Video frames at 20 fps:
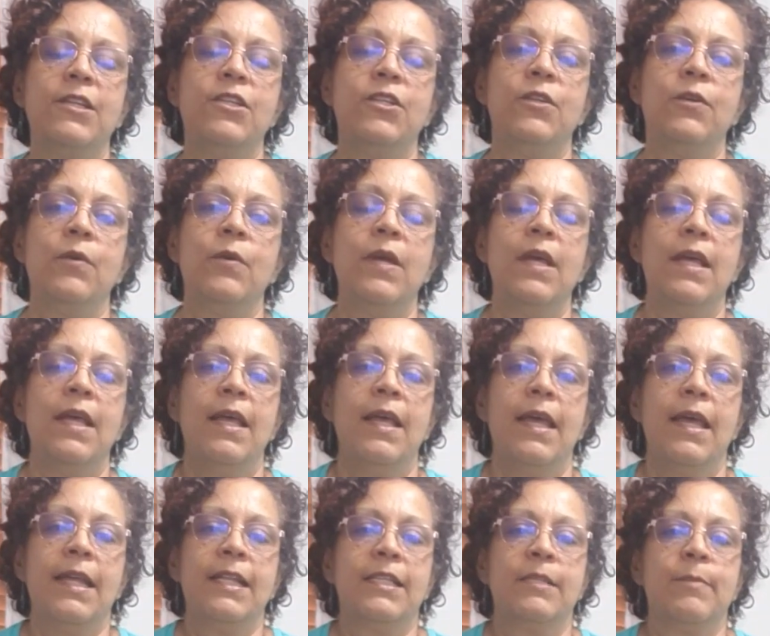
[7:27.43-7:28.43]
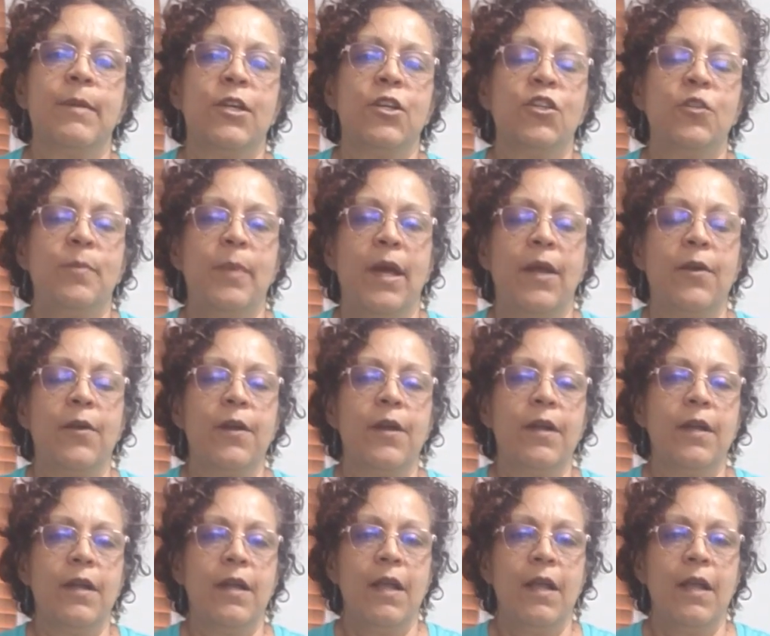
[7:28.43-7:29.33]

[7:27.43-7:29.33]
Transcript: too. It's much better.